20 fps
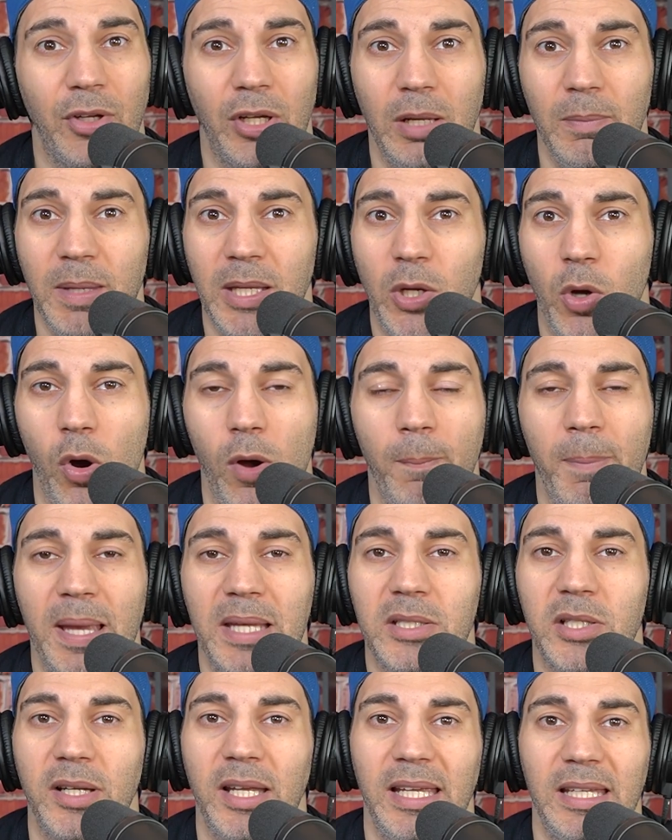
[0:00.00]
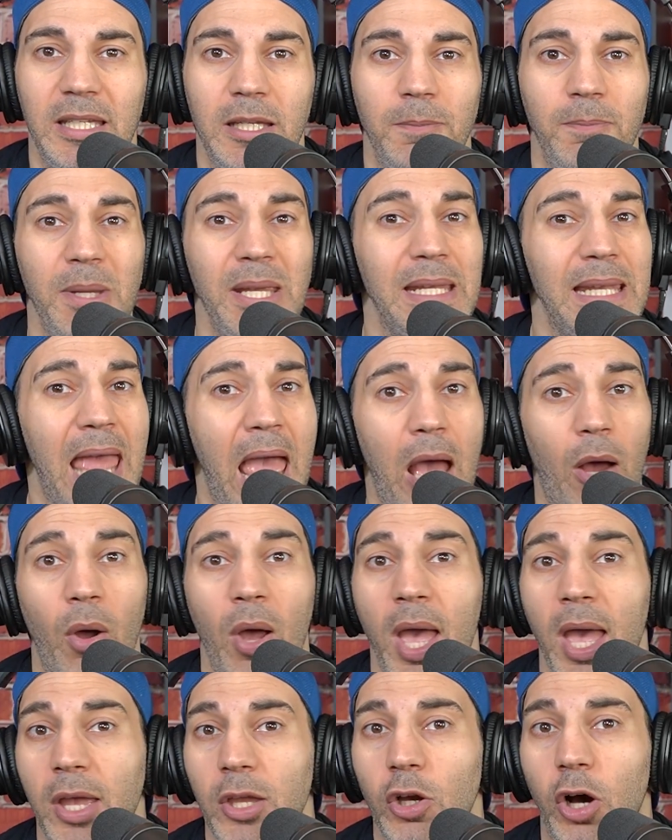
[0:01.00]
They're going to be going based on ADP. Now,
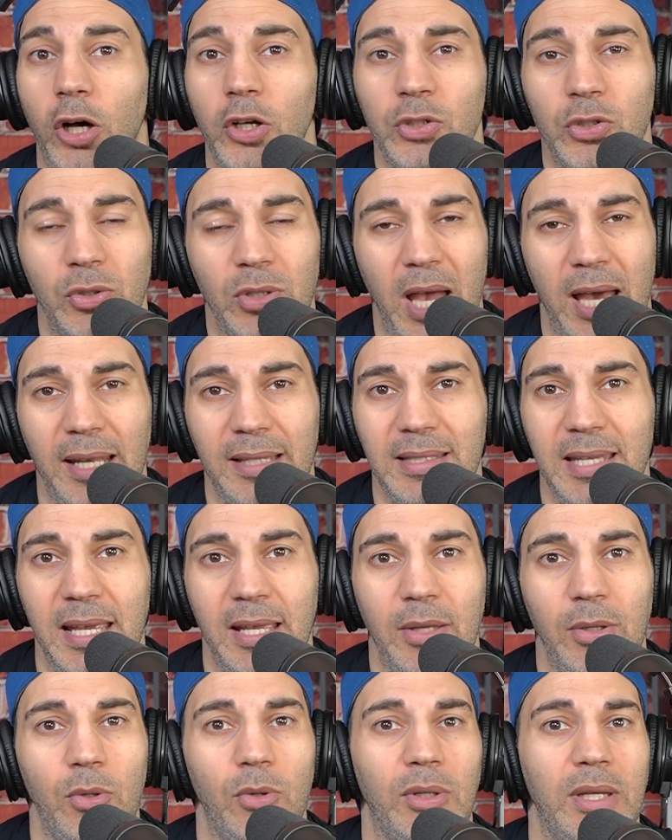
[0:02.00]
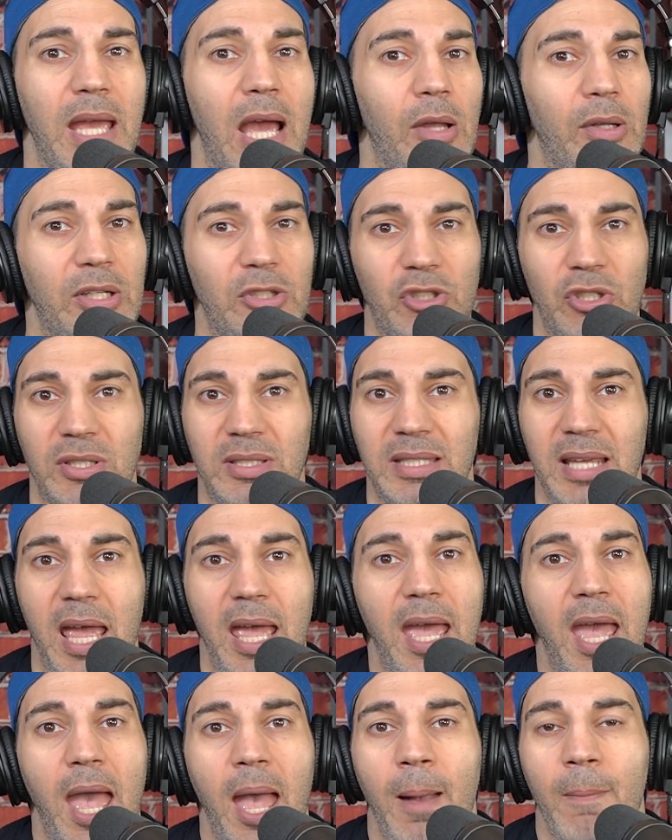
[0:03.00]
you also got to take into account, let's just
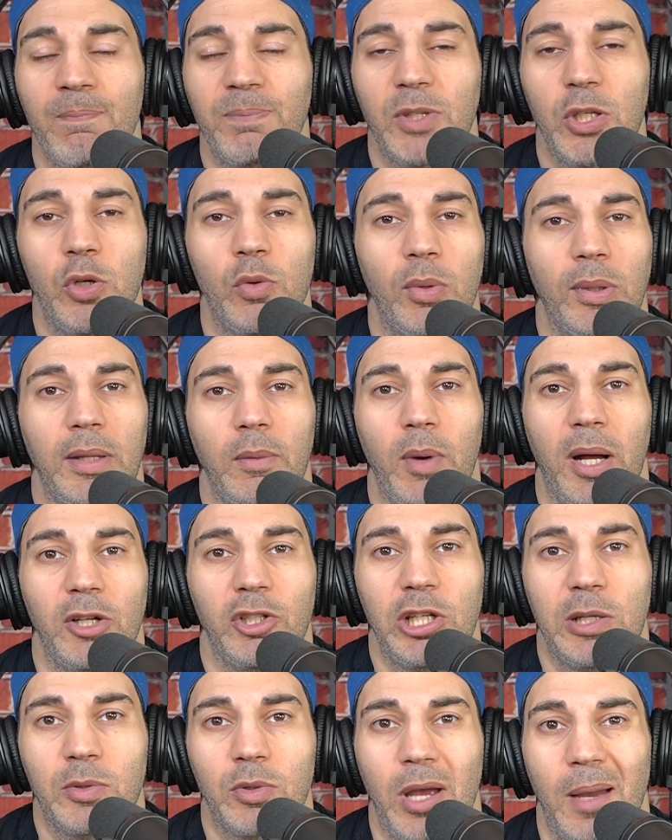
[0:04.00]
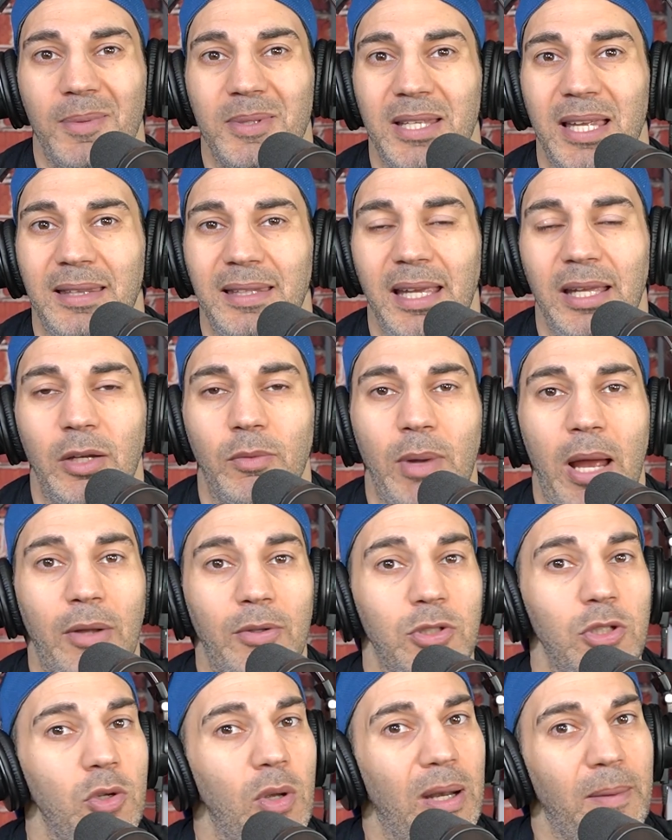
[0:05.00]
say you really want James Robinson at the end of
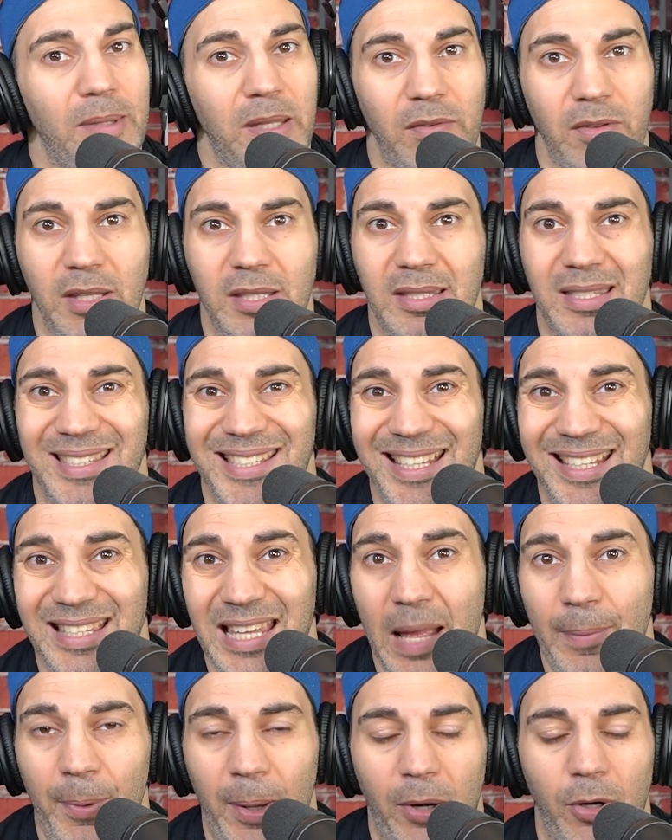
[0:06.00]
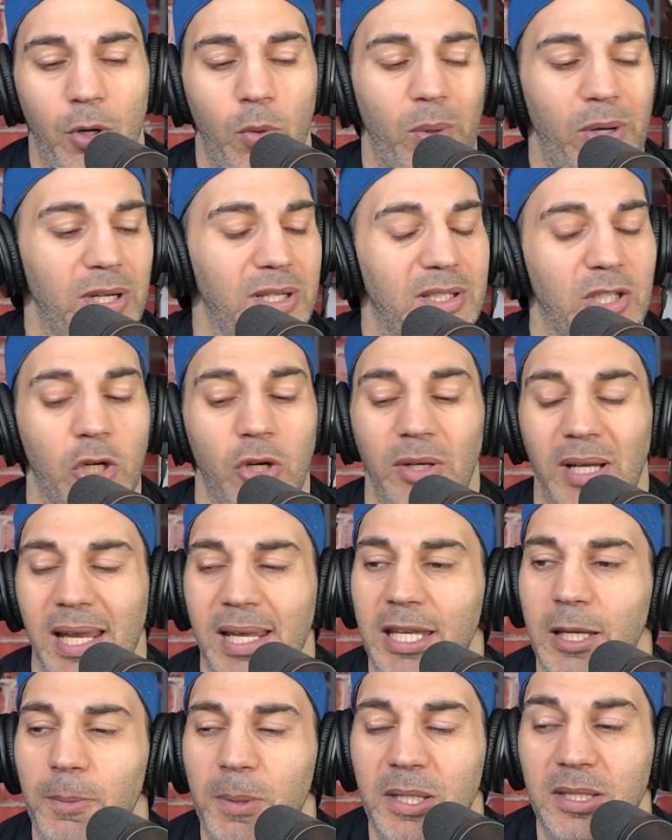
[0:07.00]
round two, and I'm giving this as an example. I don't know where his current
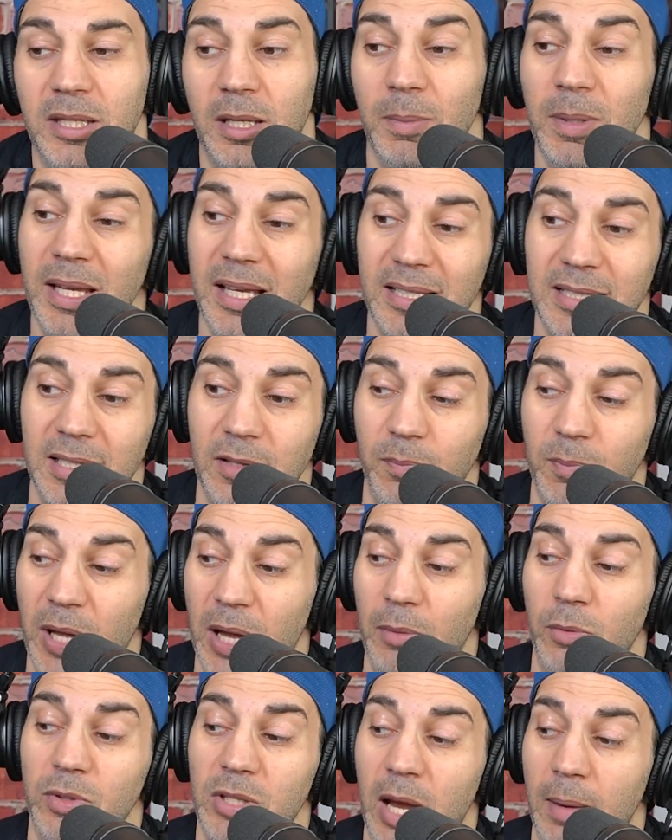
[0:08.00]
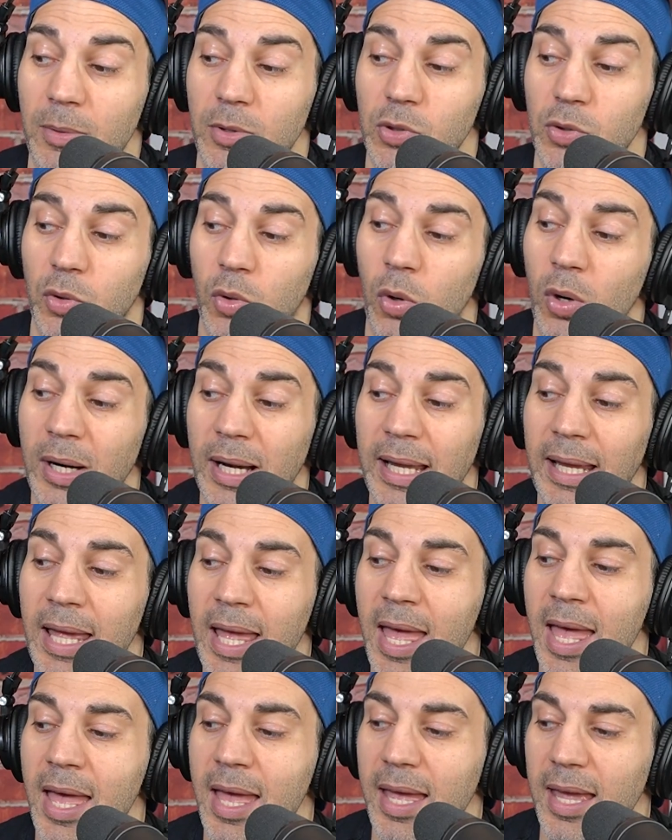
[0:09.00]
ADP is going to be because at the time of this recording,
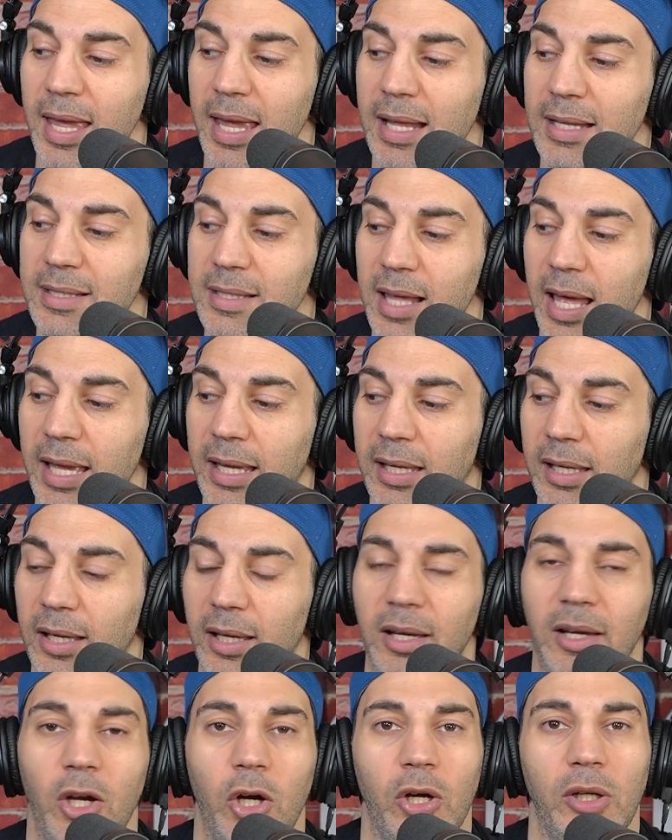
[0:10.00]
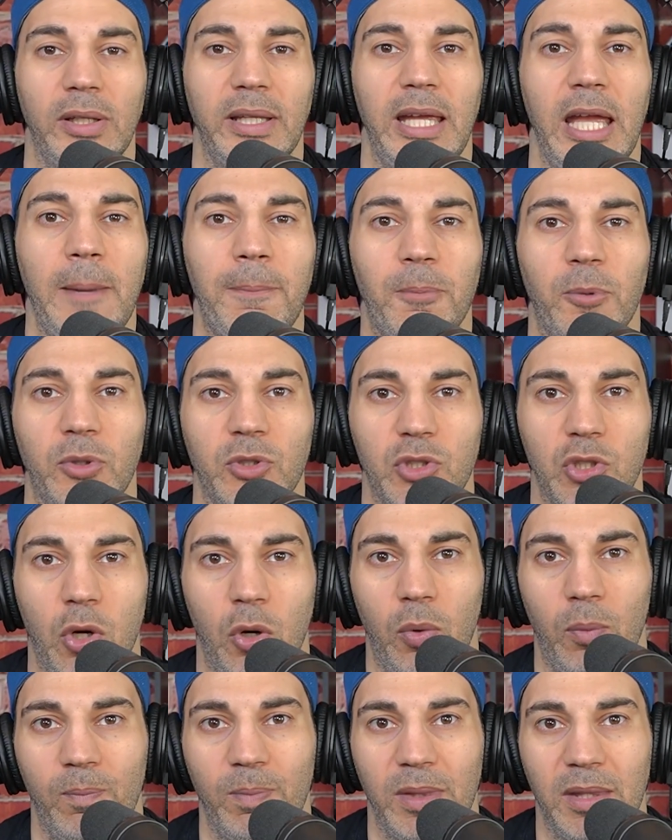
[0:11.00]
it's like early April.
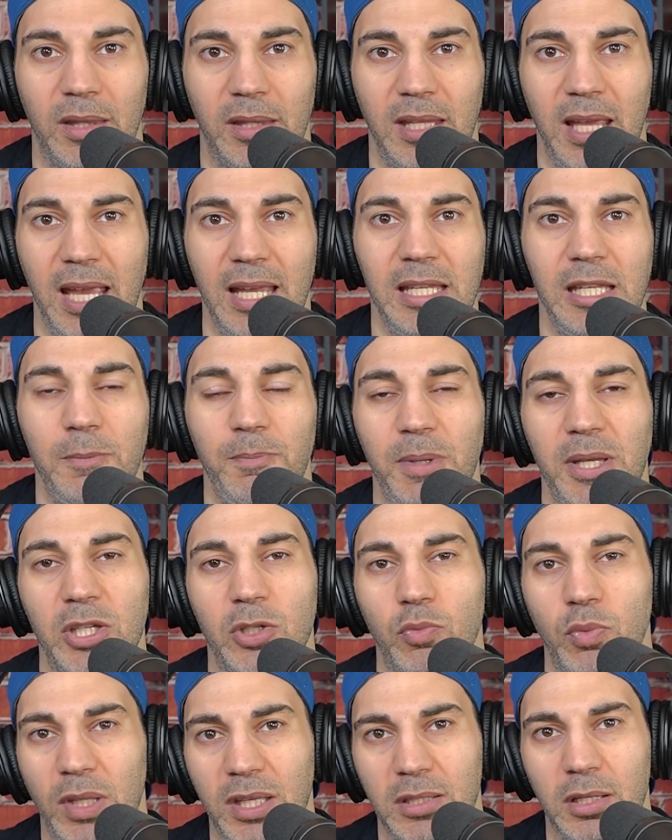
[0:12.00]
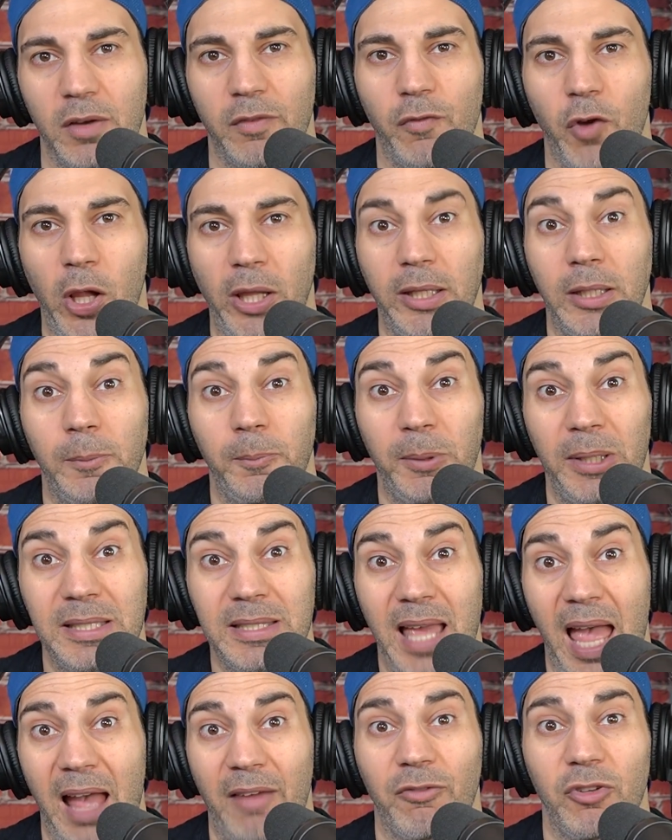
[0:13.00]
So the ADPs really start falling into
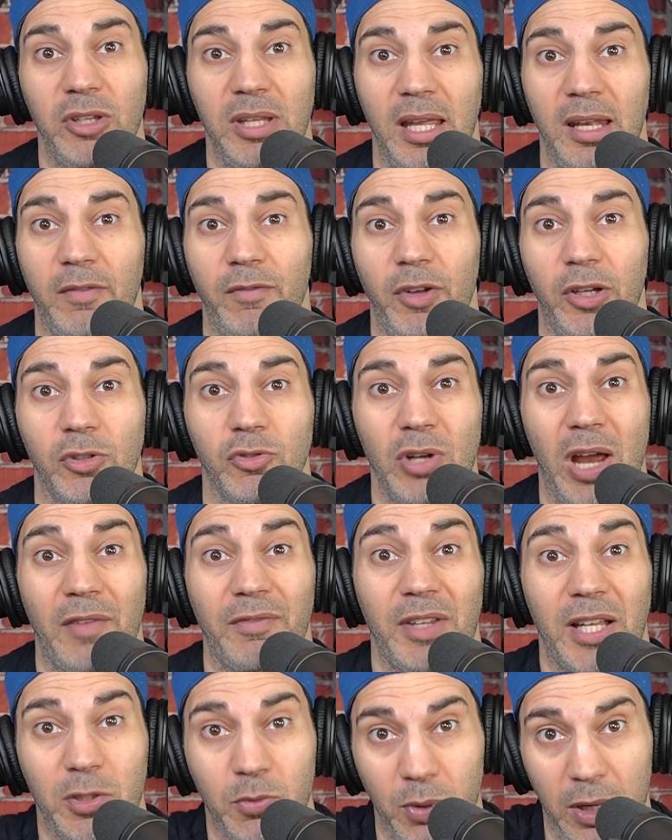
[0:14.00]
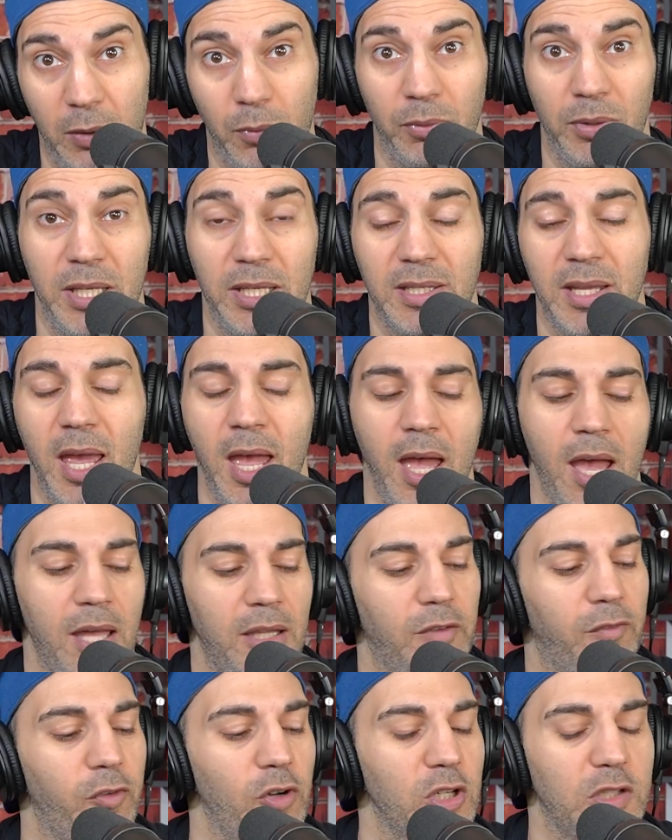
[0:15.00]
place after the NFL draft. That's when I release
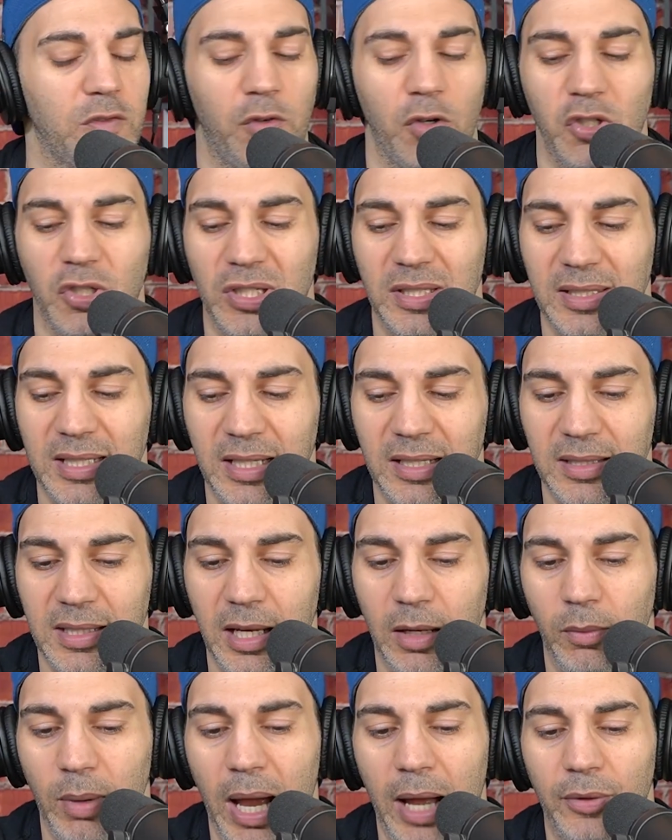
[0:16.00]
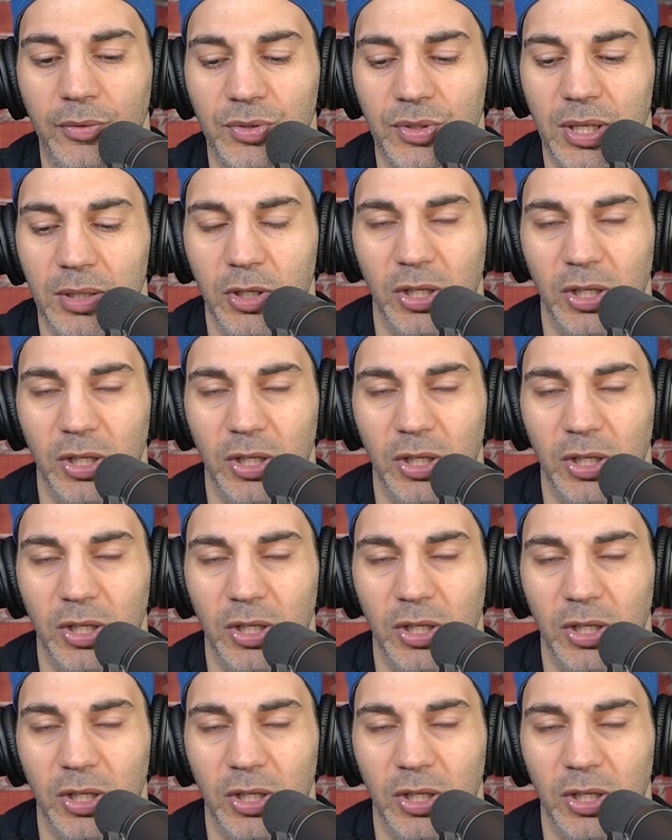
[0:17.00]
the first version of 16 rounds.